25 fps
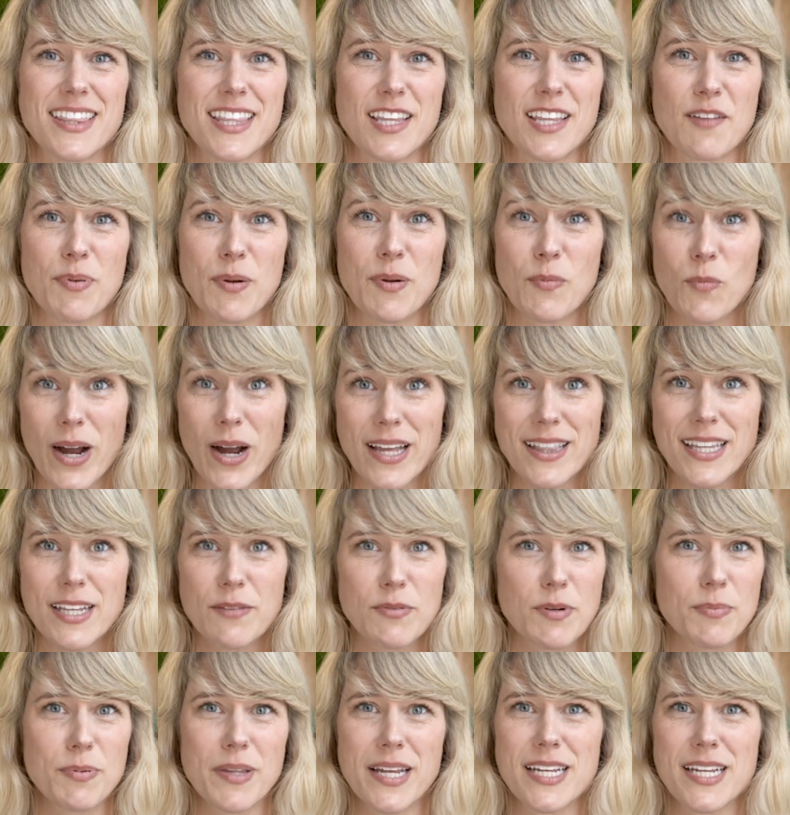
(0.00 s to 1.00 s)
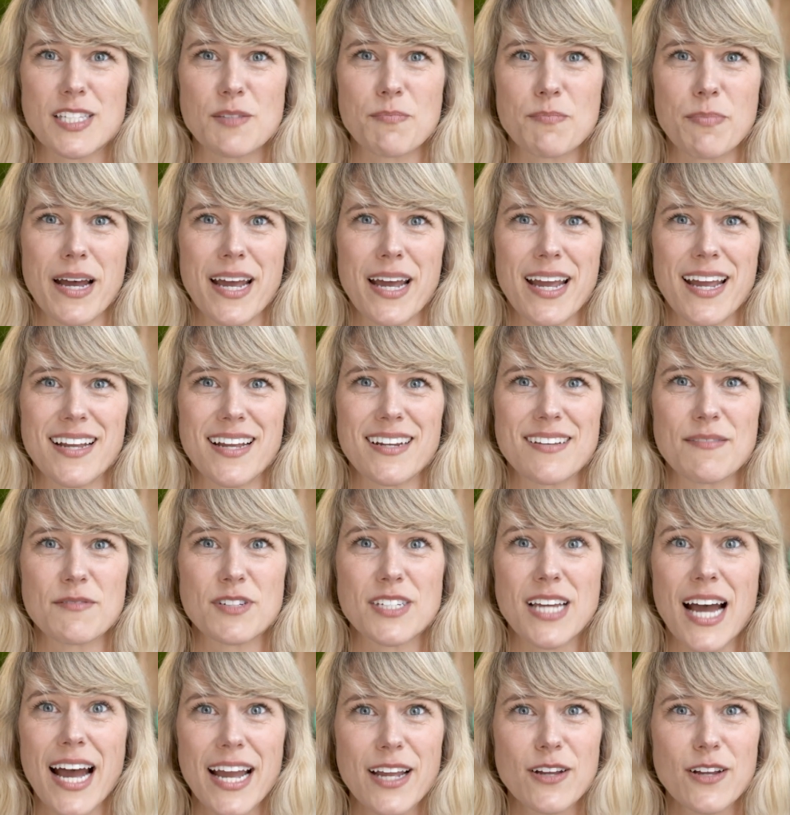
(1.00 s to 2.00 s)
They've been widely replaced by
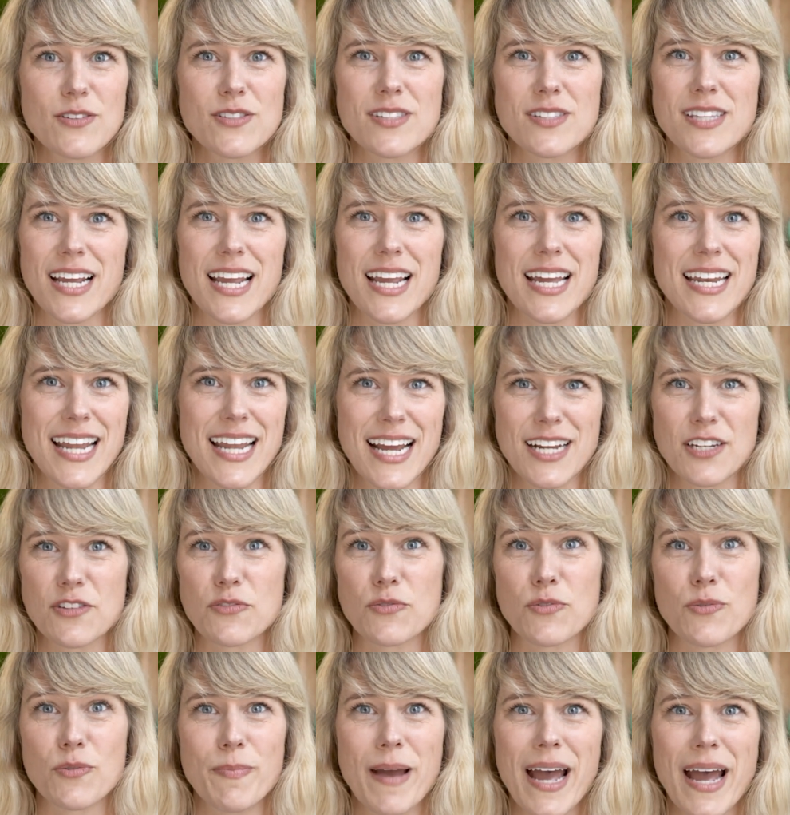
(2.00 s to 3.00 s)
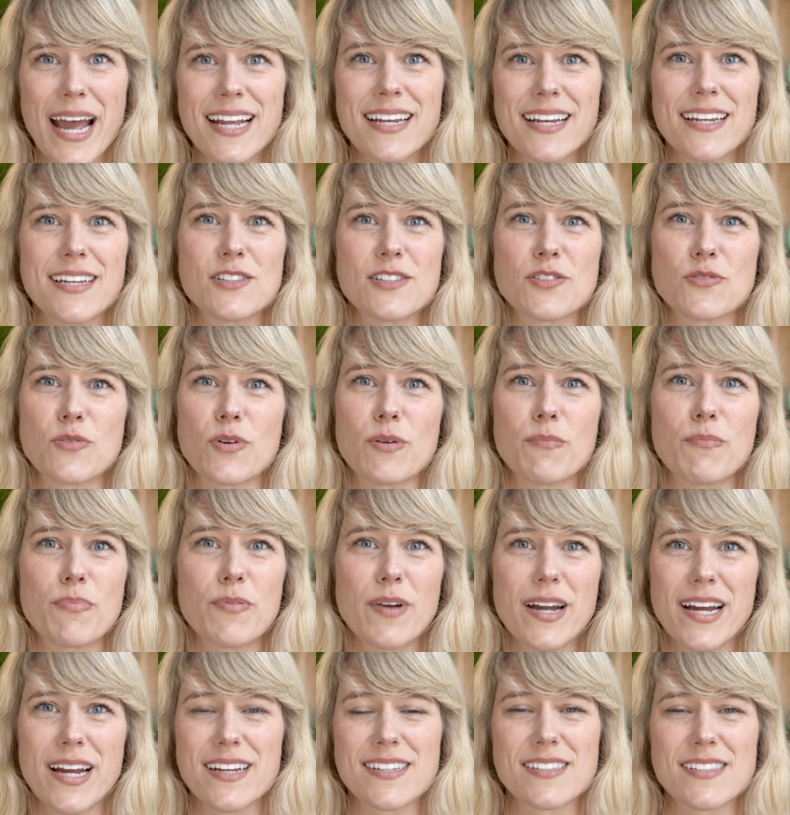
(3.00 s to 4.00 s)
tiles that connect through magnets or
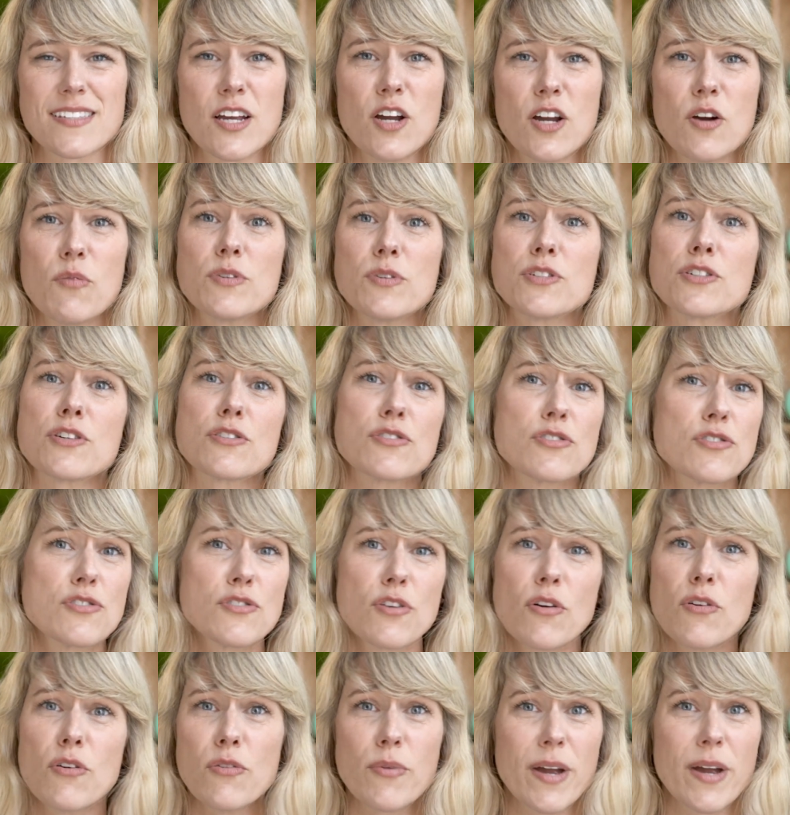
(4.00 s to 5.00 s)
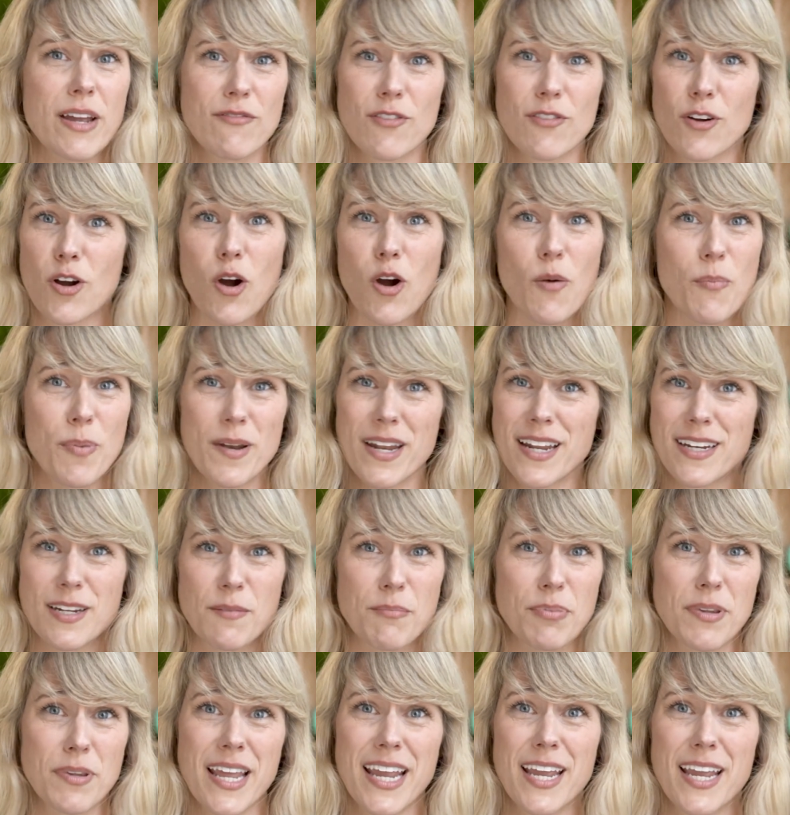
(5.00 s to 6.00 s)
bricks, which are so great for
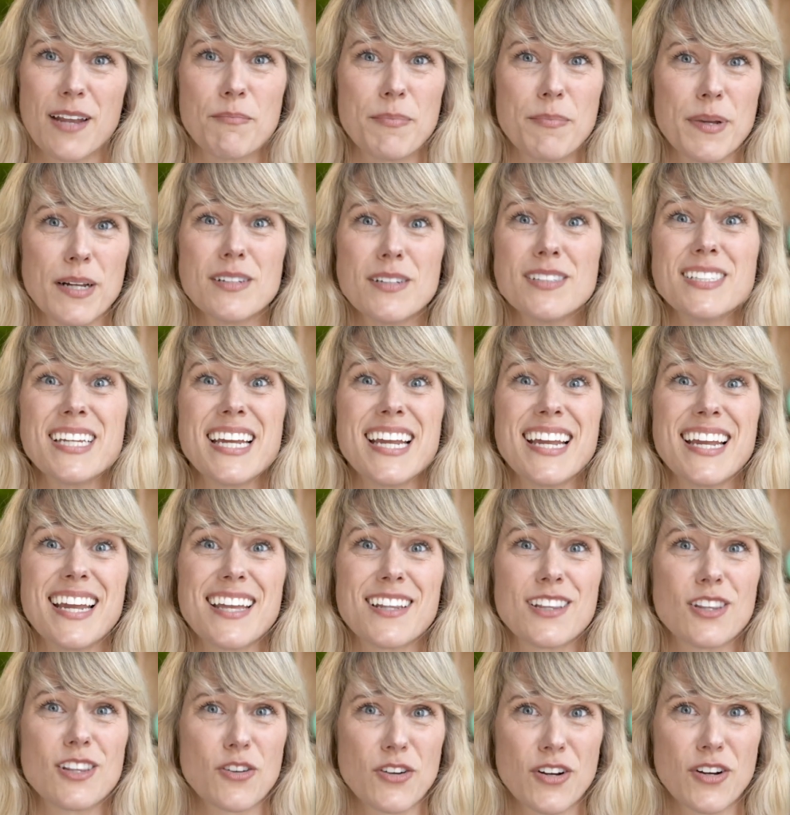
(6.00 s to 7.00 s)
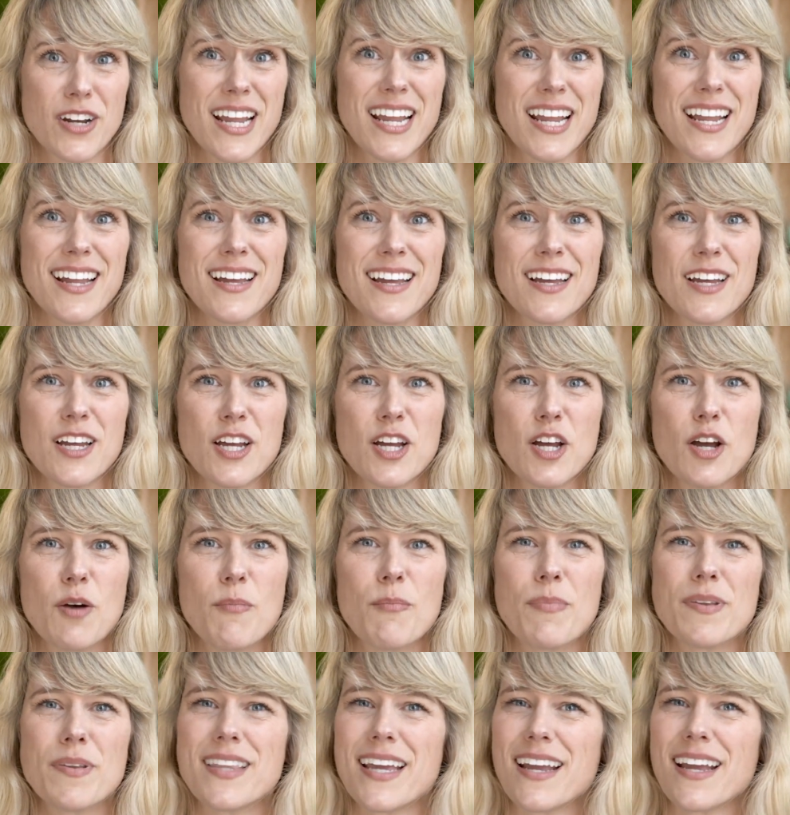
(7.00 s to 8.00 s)
open-ended play and building and learning,
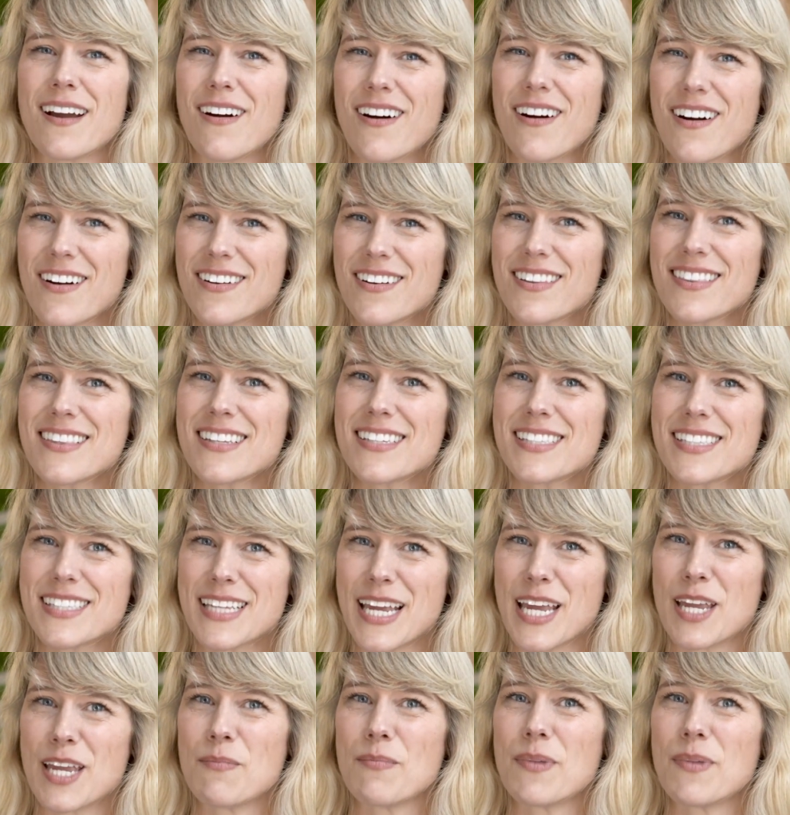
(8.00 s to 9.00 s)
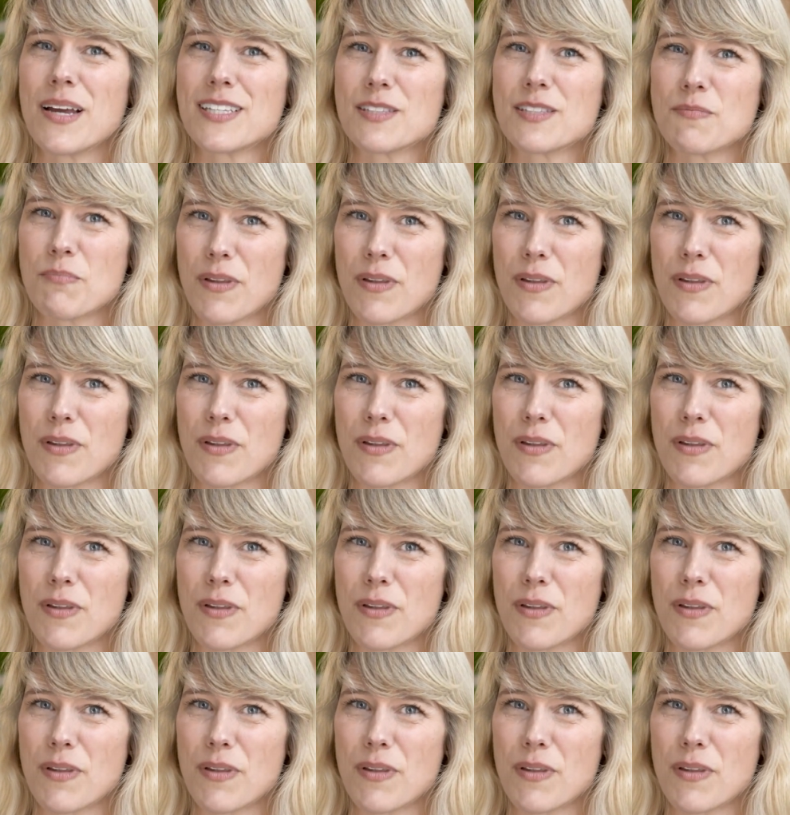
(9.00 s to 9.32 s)
but they aren't the same as